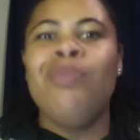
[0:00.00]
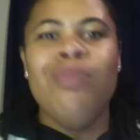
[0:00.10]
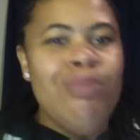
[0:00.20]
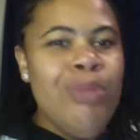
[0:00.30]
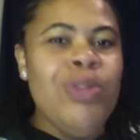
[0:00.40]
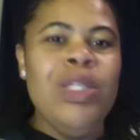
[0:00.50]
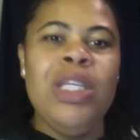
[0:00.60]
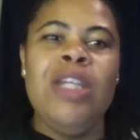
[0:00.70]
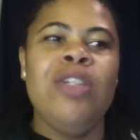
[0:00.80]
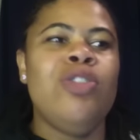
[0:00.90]
music
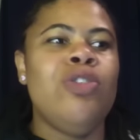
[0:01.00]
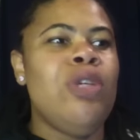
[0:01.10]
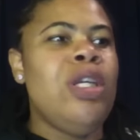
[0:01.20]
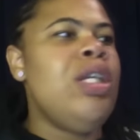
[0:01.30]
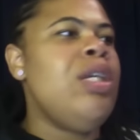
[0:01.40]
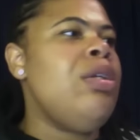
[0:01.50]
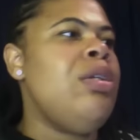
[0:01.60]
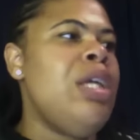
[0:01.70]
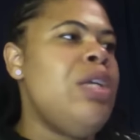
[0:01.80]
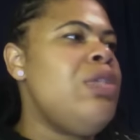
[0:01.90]
industry,
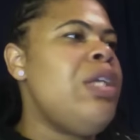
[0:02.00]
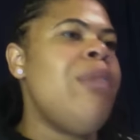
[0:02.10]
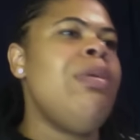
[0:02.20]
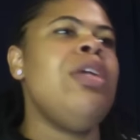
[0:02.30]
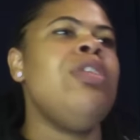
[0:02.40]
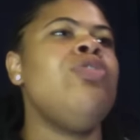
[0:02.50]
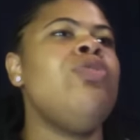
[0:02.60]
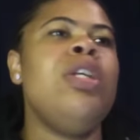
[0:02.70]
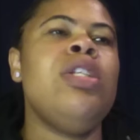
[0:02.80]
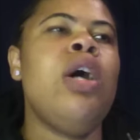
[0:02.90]
entertainment industry
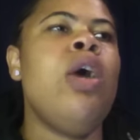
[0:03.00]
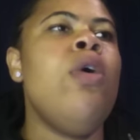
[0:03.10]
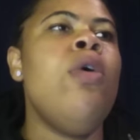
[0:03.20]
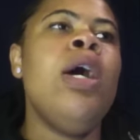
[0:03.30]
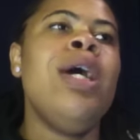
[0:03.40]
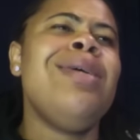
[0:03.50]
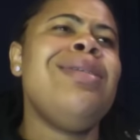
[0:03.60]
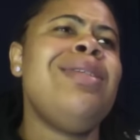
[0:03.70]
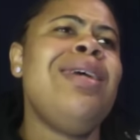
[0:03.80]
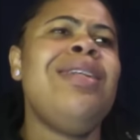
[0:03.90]
as a whole, and
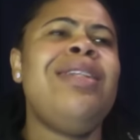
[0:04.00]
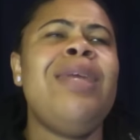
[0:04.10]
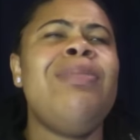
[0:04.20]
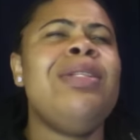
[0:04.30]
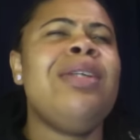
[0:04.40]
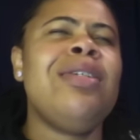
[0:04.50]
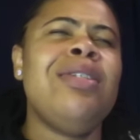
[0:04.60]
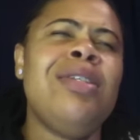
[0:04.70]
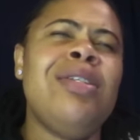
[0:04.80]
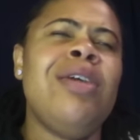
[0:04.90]
said that they've been
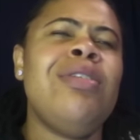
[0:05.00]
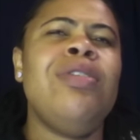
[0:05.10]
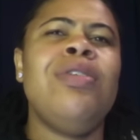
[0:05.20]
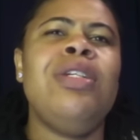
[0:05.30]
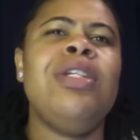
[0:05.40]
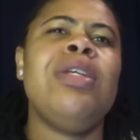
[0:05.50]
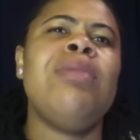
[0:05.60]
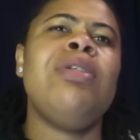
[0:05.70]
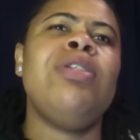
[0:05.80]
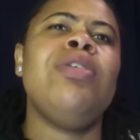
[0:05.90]
sexually assaulted or did
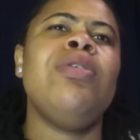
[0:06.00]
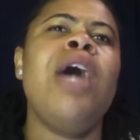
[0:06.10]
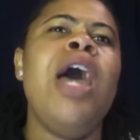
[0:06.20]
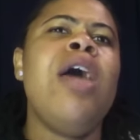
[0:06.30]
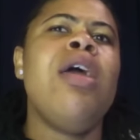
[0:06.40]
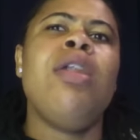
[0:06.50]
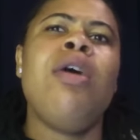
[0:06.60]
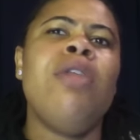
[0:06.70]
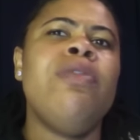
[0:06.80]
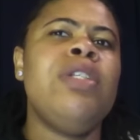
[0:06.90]
something to, and
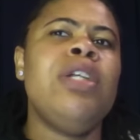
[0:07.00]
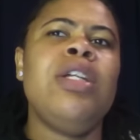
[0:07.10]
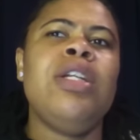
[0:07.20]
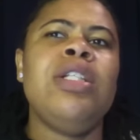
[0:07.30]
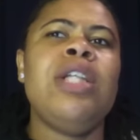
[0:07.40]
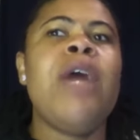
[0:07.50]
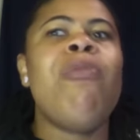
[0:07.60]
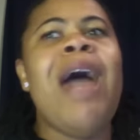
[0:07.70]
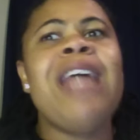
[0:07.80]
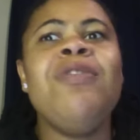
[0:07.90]
all of a sudden it's like,
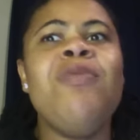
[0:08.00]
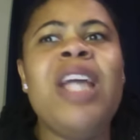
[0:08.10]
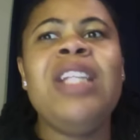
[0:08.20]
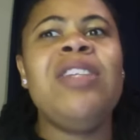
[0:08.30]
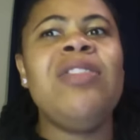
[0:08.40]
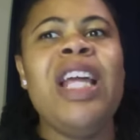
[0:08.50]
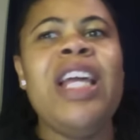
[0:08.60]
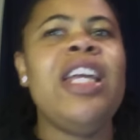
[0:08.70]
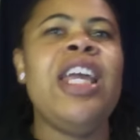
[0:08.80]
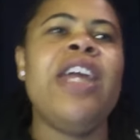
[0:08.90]
why you wait so
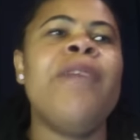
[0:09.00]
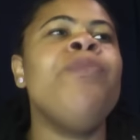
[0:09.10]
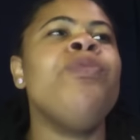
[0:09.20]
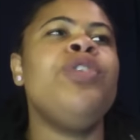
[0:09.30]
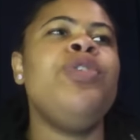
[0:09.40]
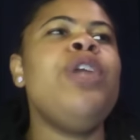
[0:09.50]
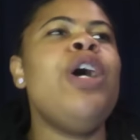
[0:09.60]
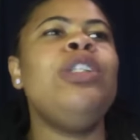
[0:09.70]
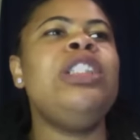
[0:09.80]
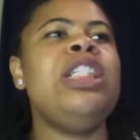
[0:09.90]
late? And you know
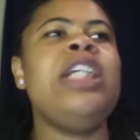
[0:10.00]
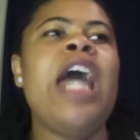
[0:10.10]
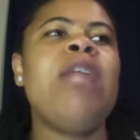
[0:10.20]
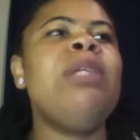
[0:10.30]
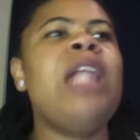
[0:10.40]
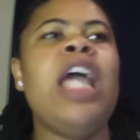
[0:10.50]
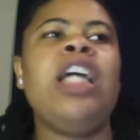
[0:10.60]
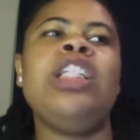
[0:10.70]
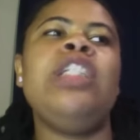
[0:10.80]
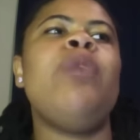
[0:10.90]
she got to be lying
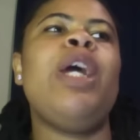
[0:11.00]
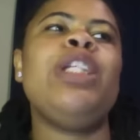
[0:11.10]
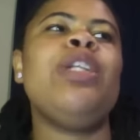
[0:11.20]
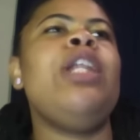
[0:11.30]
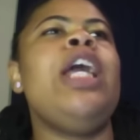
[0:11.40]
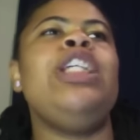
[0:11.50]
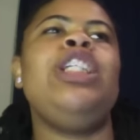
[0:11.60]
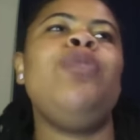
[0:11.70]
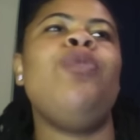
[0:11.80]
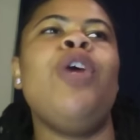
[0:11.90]
because she waited so late.
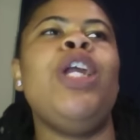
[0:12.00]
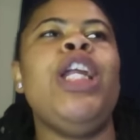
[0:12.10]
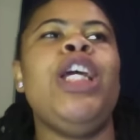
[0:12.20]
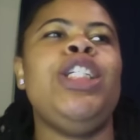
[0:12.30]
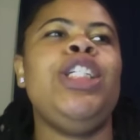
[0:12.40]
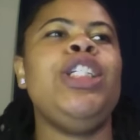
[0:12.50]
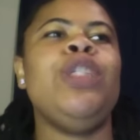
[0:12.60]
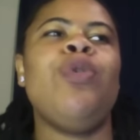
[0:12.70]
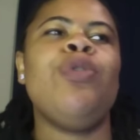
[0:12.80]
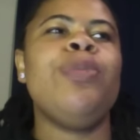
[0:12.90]
She wanted it. She just
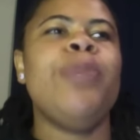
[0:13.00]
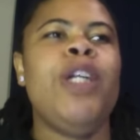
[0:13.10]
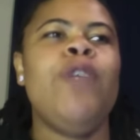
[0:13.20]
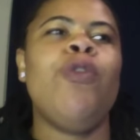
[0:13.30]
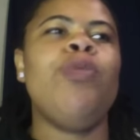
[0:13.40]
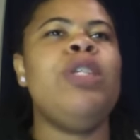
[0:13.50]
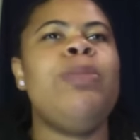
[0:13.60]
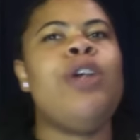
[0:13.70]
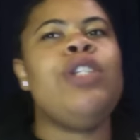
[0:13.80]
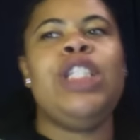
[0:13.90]
wants some money from this
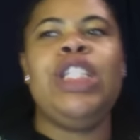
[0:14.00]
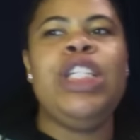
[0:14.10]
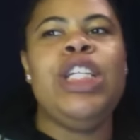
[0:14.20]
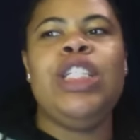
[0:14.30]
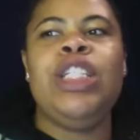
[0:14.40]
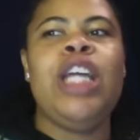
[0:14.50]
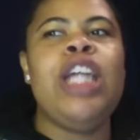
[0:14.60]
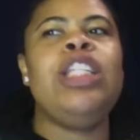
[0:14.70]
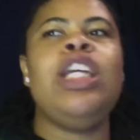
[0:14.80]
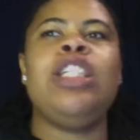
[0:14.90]
person. She did. She
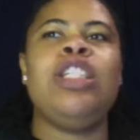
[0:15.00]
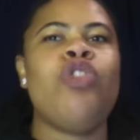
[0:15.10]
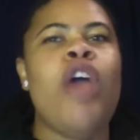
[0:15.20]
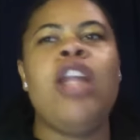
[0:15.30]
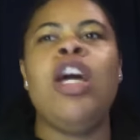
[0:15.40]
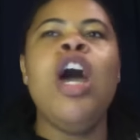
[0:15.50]
that. She that's just trying to